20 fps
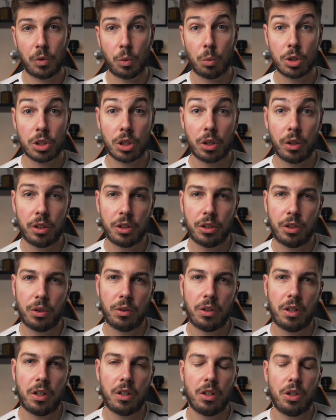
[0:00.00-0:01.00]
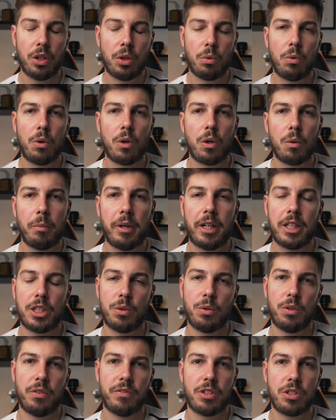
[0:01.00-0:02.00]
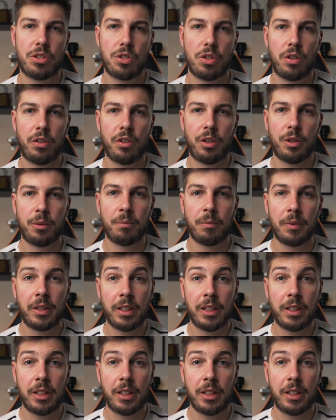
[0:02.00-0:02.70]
What's going on, you lot? Welcome back to another tutorial.